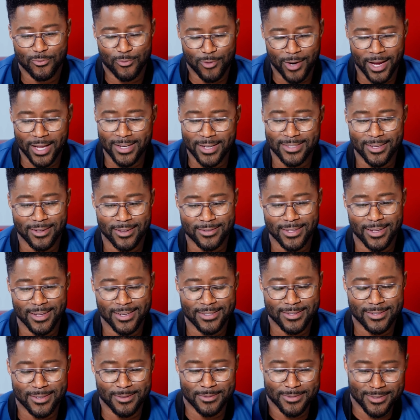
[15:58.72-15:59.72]
Randy's off the
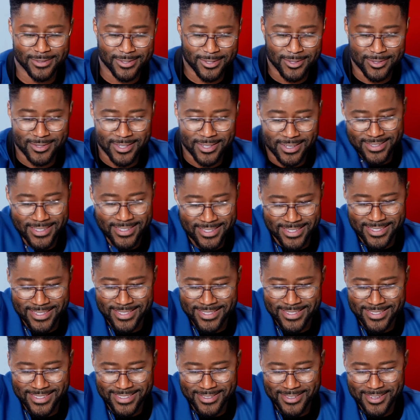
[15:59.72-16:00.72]
line of scrimmage just goes like
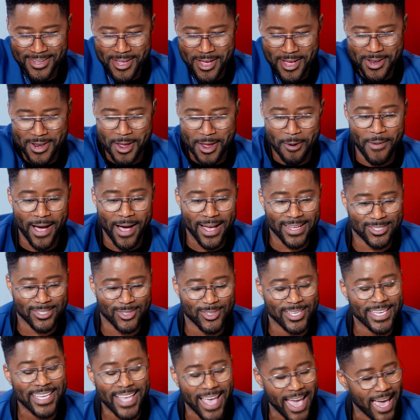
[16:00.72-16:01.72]
this. Now, mind
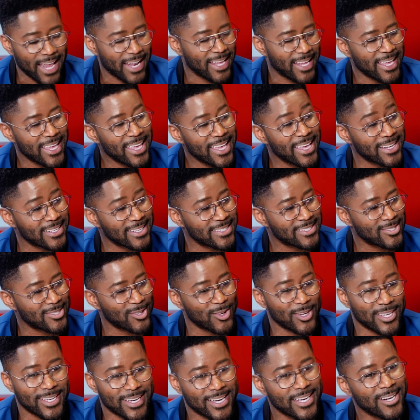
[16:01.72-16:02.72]
you, he had a hitch,
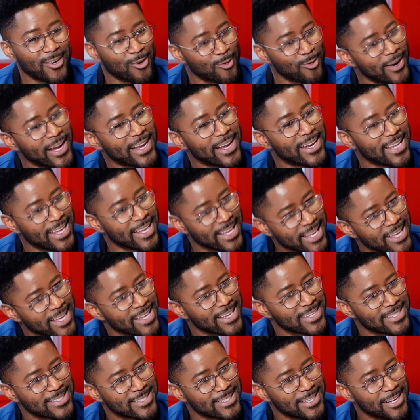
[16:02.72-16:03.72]
so he could have ran the
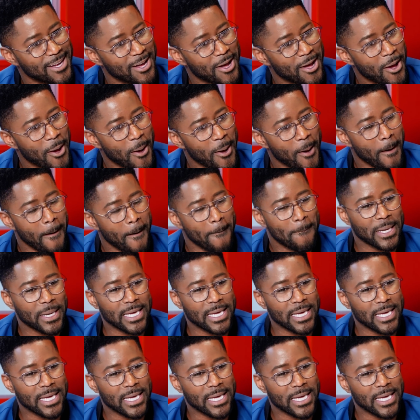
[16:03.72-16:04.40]
hitch. Right.